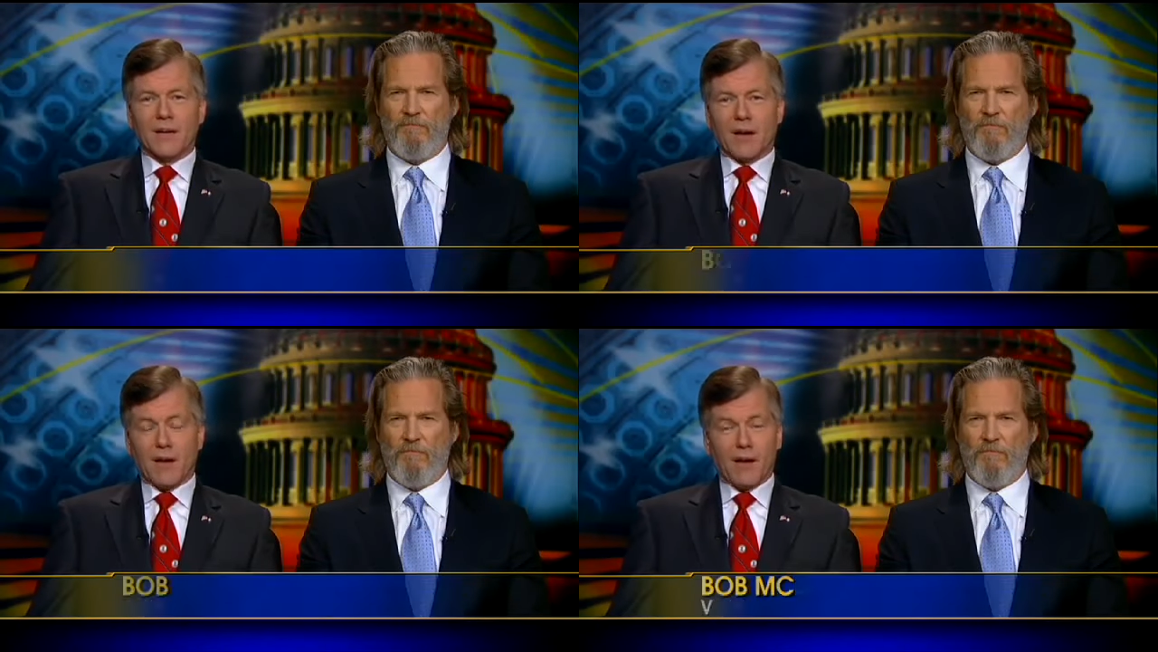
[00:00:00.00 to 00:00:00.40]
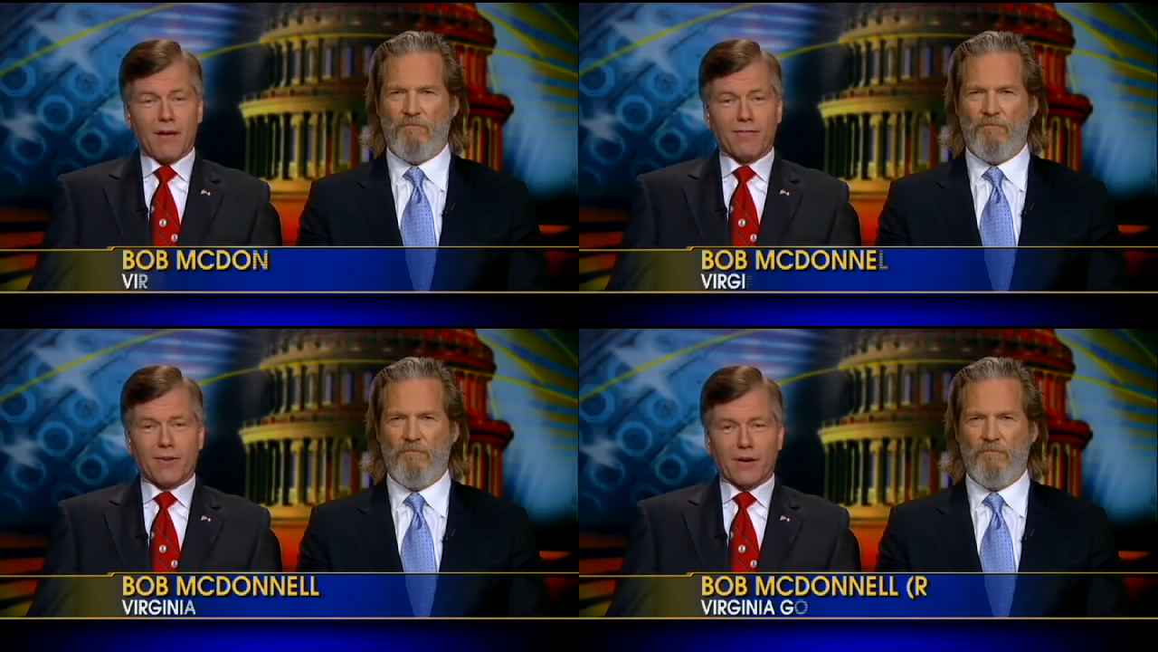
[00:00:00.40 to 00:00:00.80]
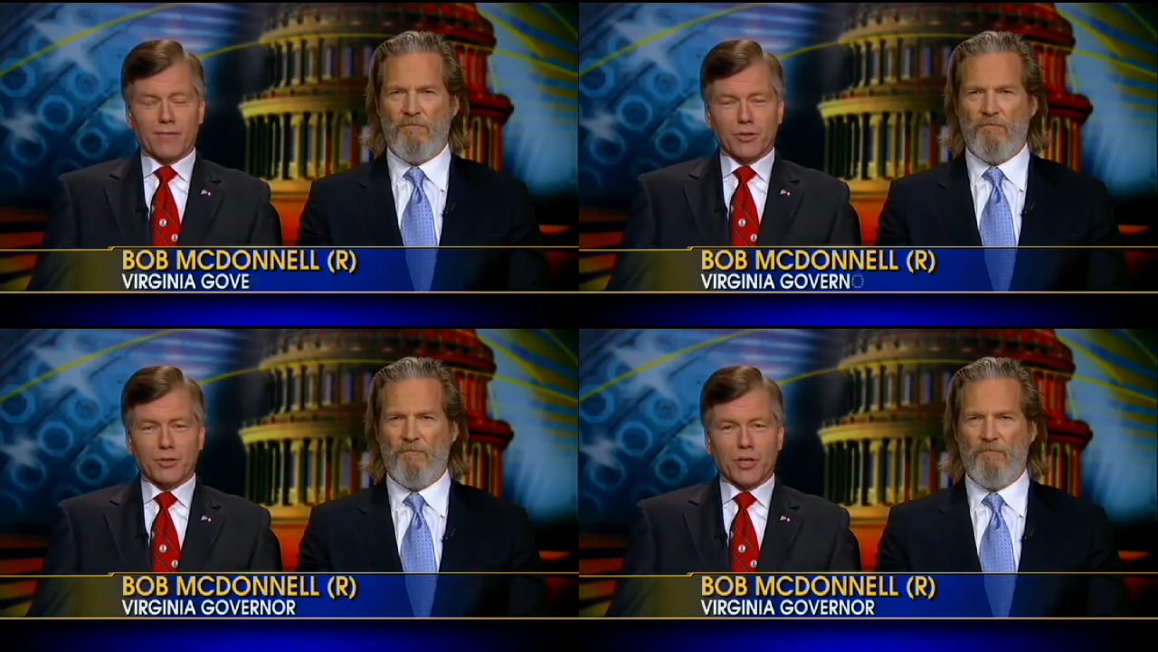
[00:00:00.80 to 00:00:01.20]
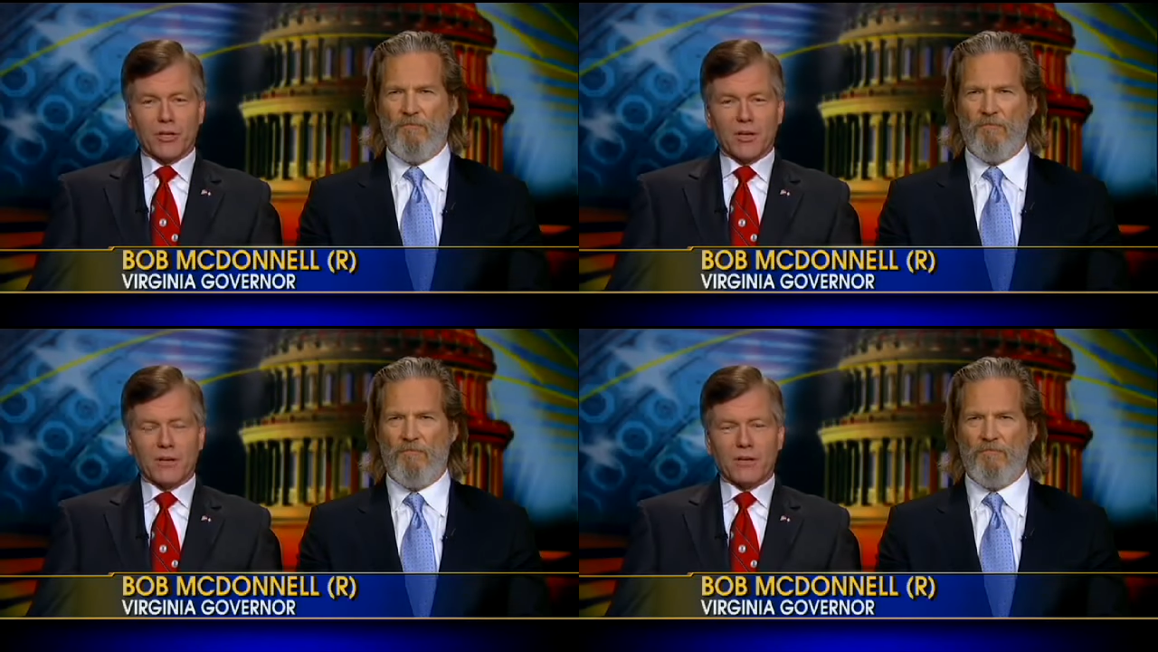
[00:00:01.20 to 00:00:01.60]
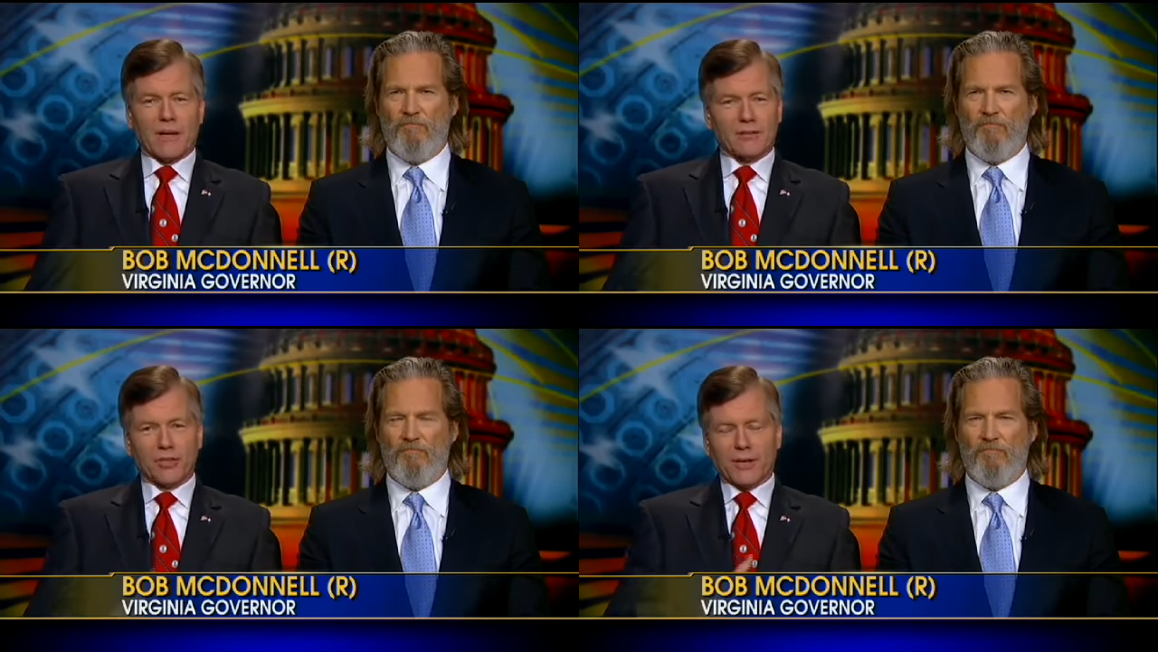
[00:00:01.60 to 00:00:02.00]
Speaker 1: uh, of uh, Virginia,
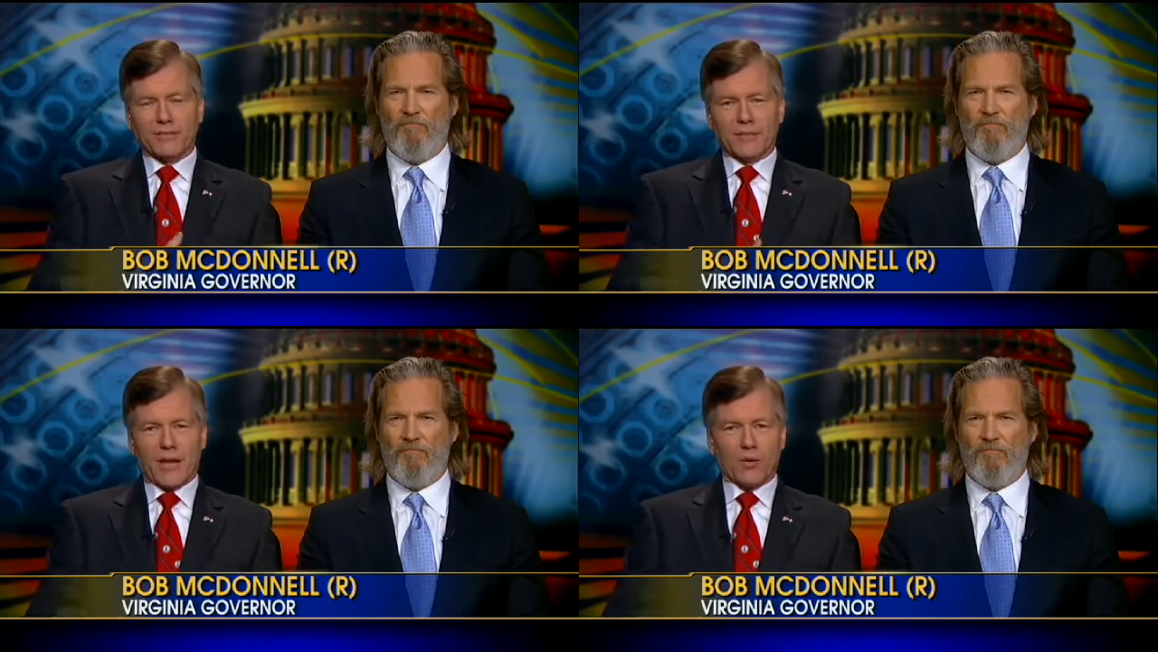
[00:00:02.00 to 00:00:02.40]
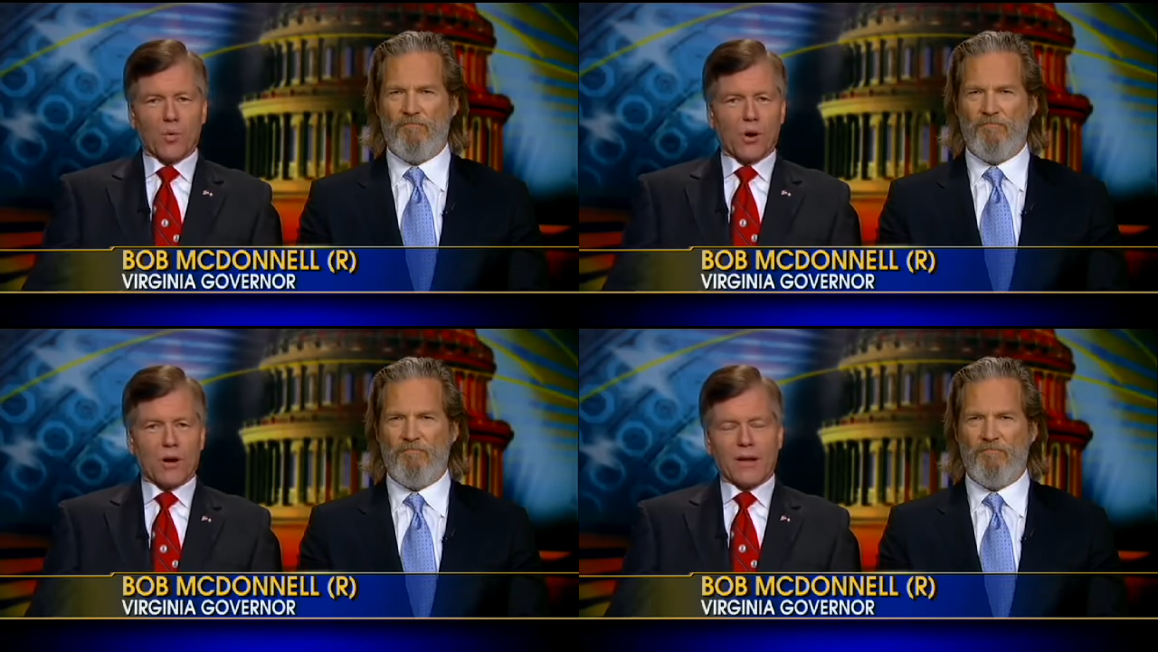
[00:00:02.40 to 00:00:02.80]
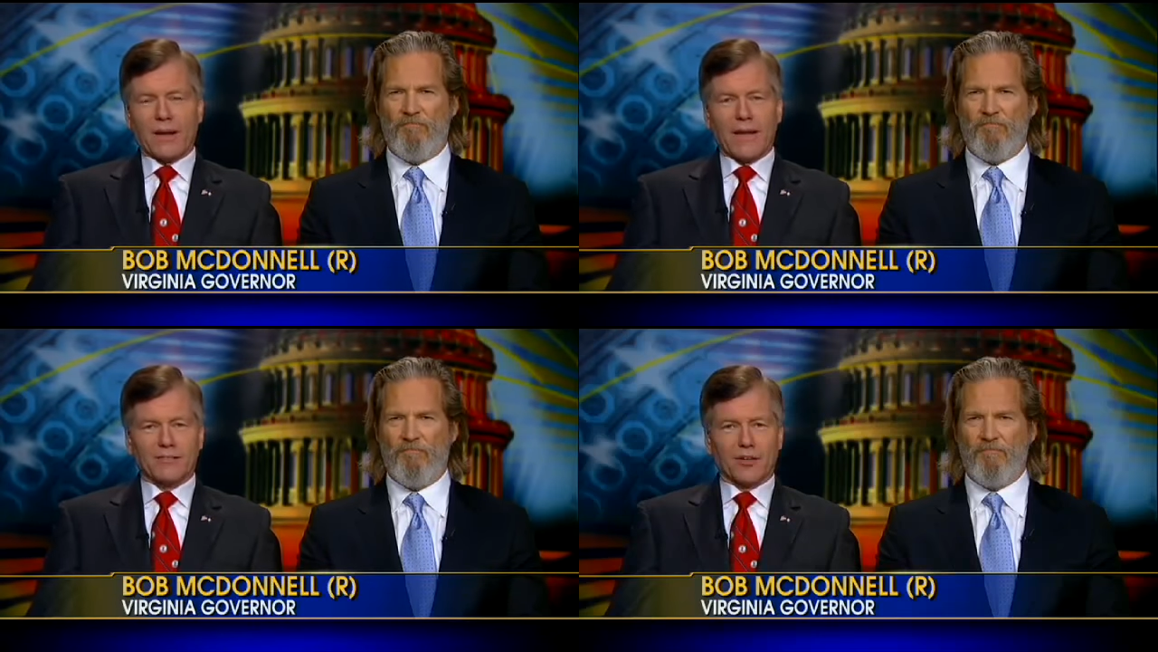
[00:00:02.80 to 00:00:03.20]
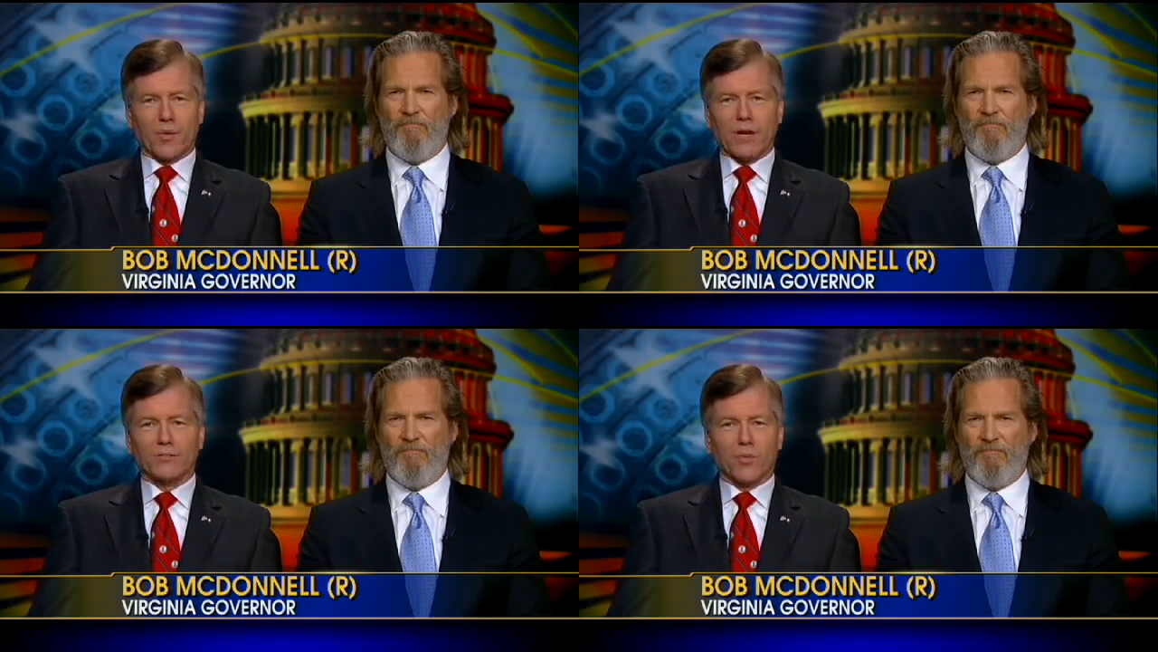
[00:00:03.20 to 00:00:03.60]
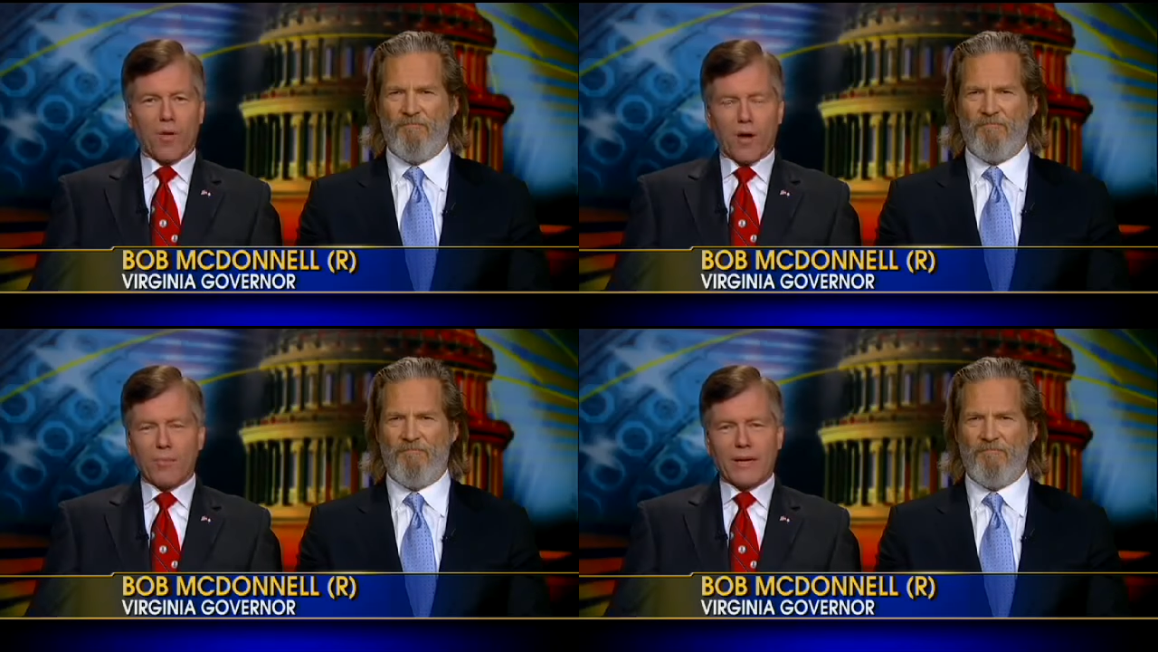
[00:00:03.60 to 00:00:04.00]
and Jeff's network and SOS
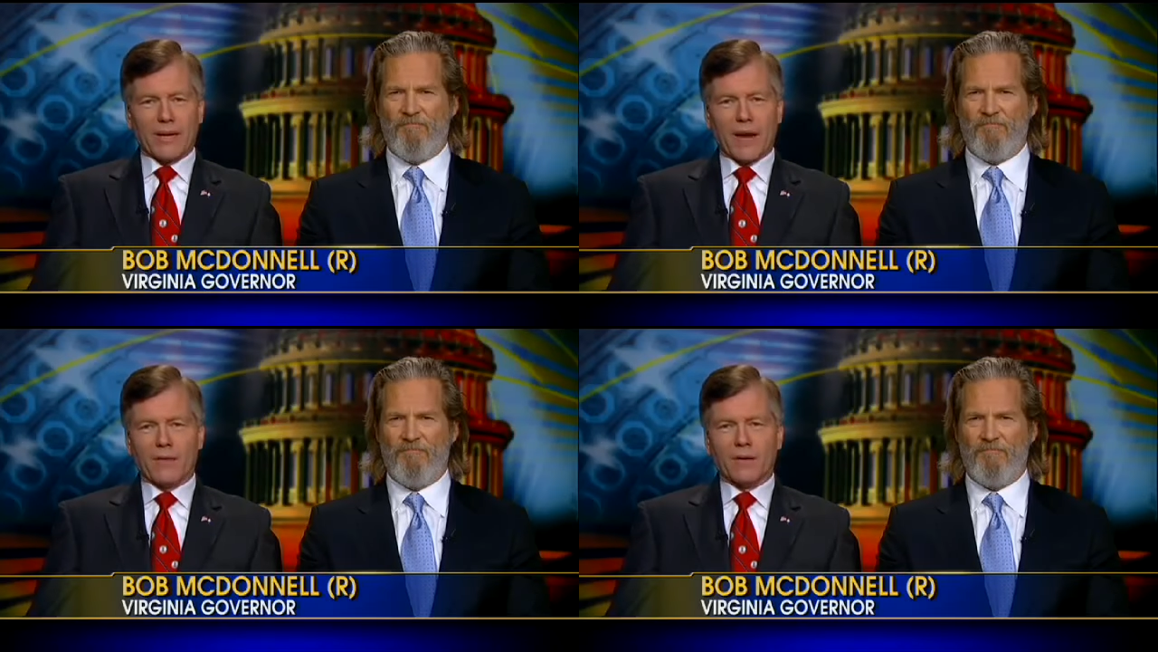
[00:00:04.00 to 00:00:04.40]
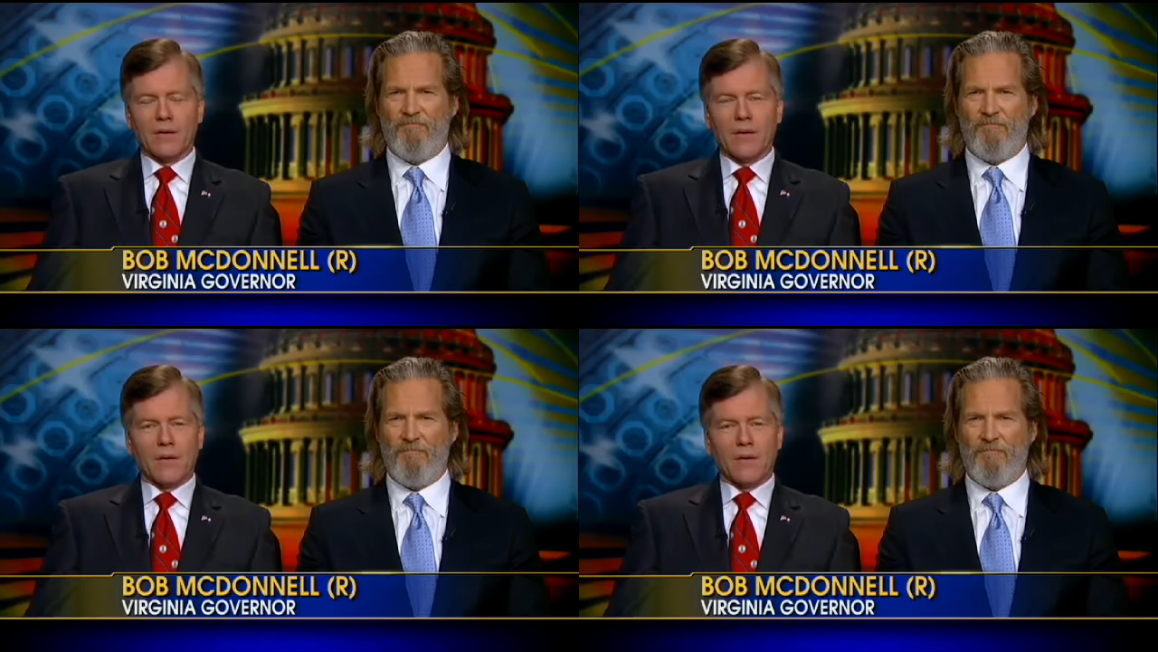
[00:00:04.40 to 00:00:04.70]
will all be together